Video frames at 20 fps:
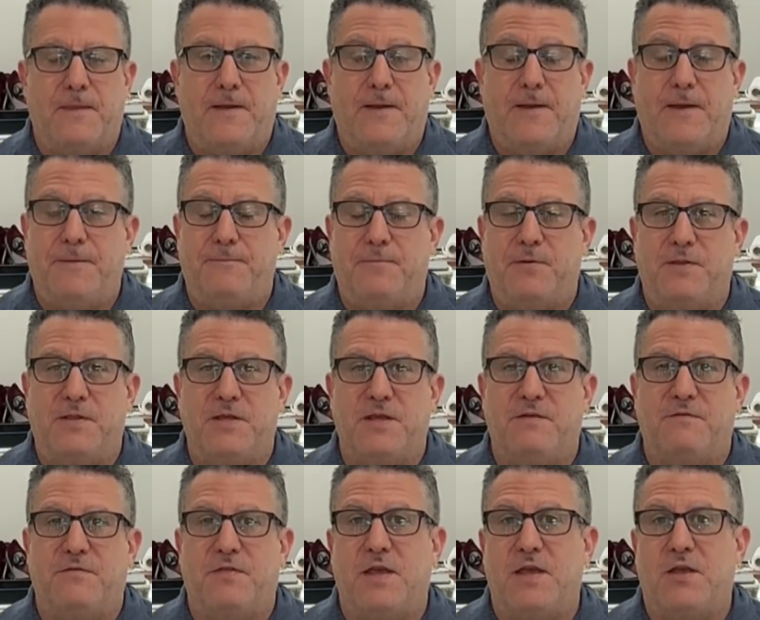I
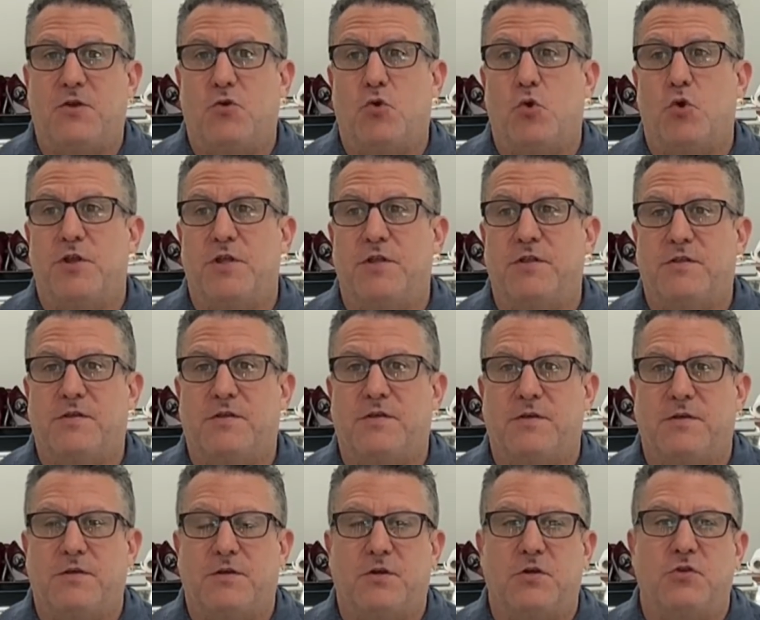believe they couldn't
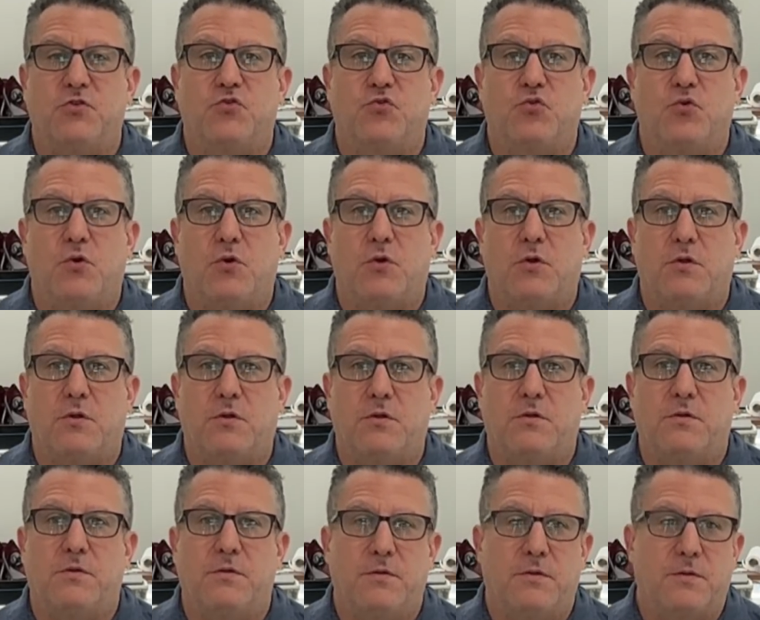control
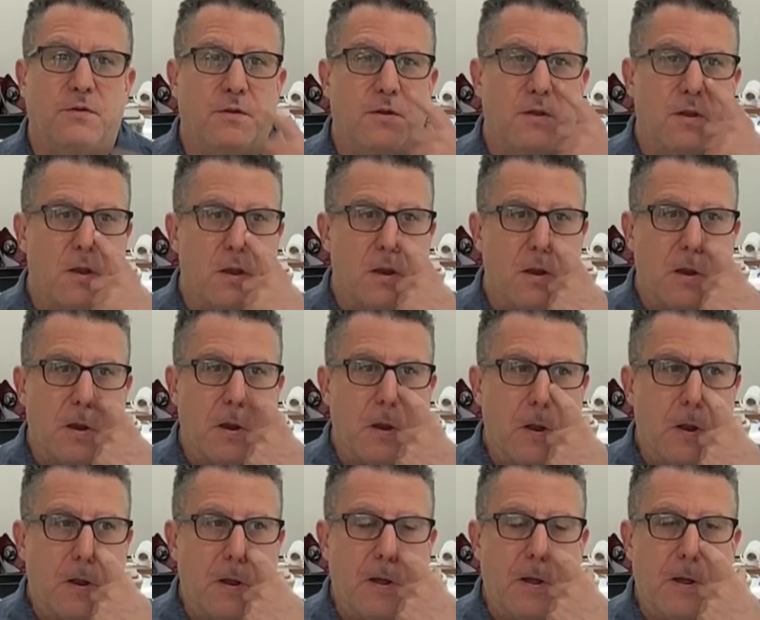
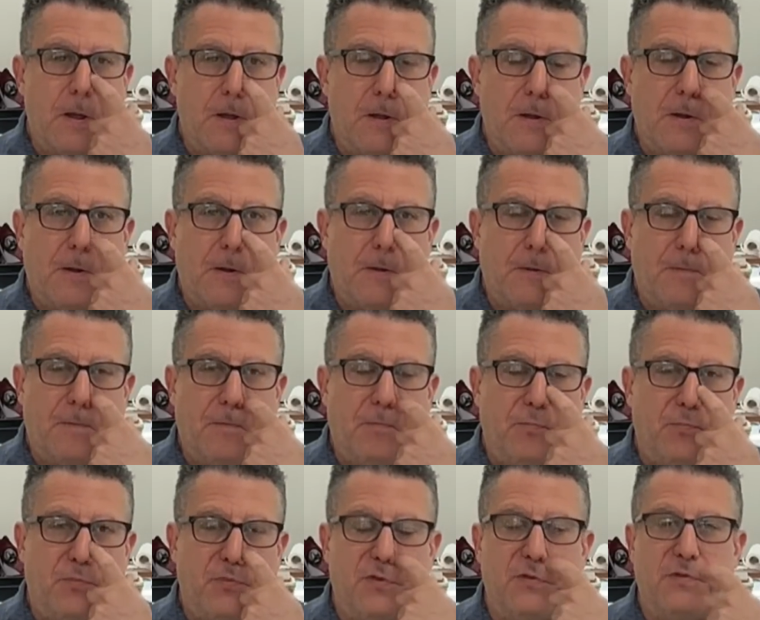
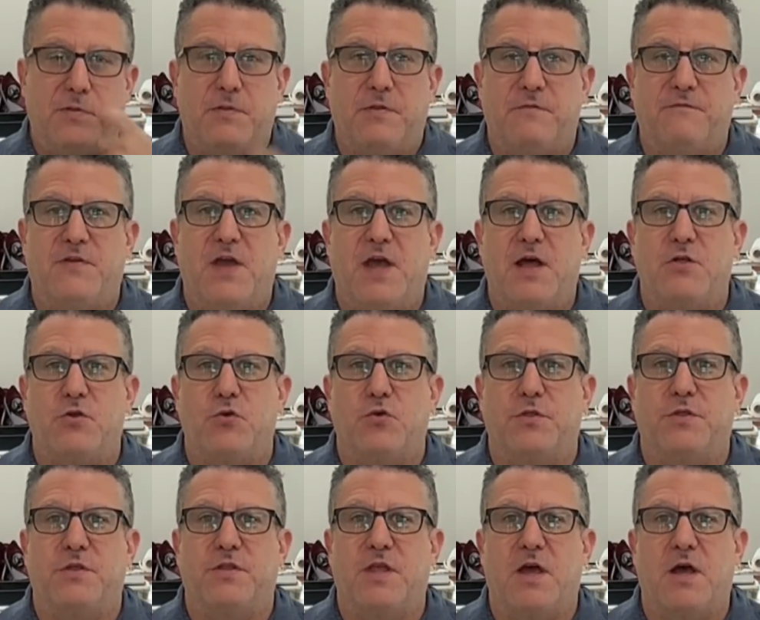the value
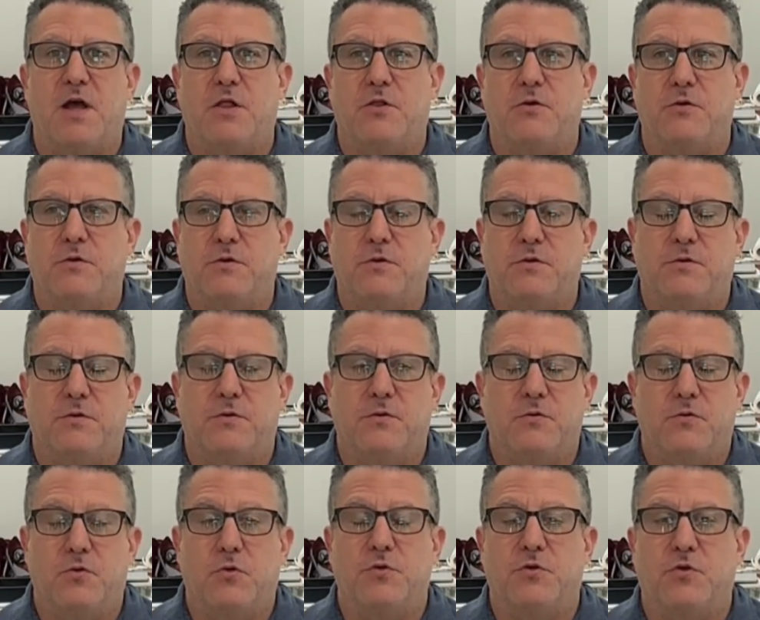of the dollar
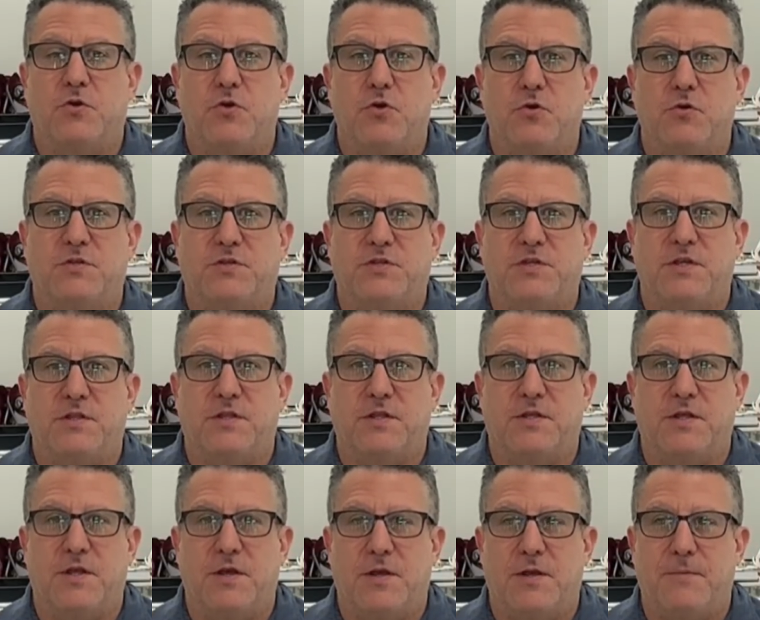or the currency at the
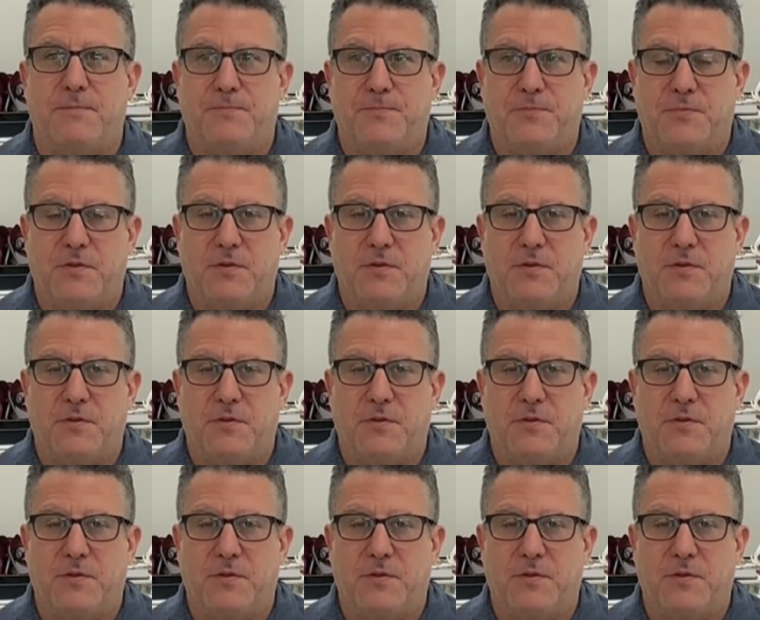time